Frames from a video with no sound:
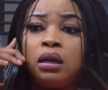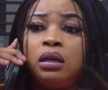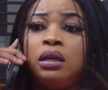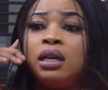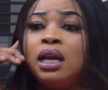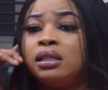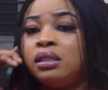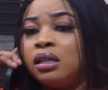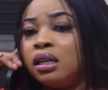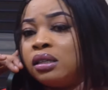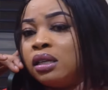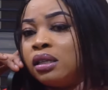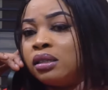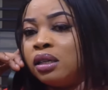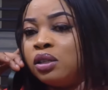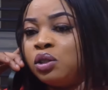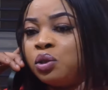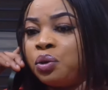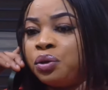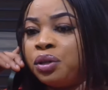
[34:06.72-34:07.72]
Yes,
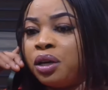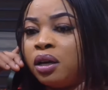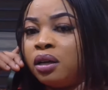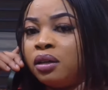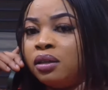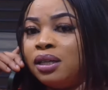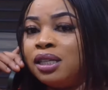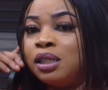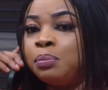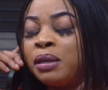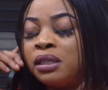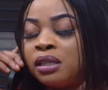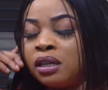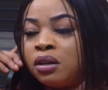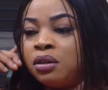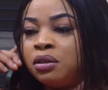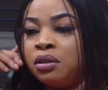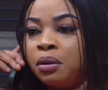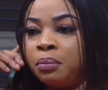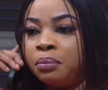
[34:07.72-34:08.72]
it's Sonia. This is my
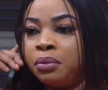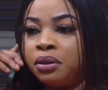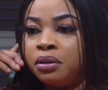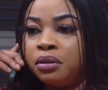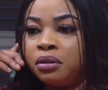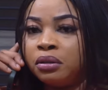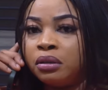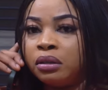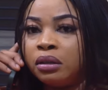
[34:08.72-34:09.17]
second number.